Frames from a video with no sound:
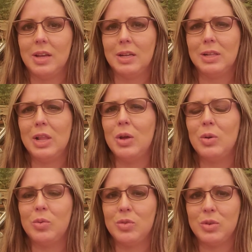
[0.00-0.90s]

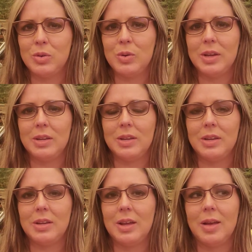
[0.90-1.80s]
glow to it
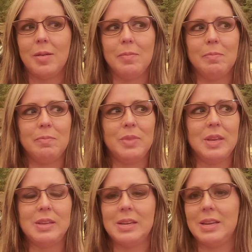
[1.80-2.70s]
um, that
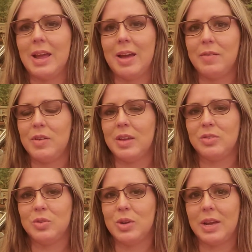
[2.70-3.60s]
didn't have
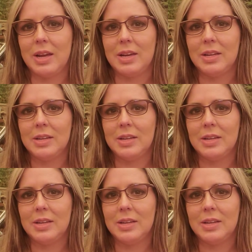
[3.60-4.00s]
yesterday.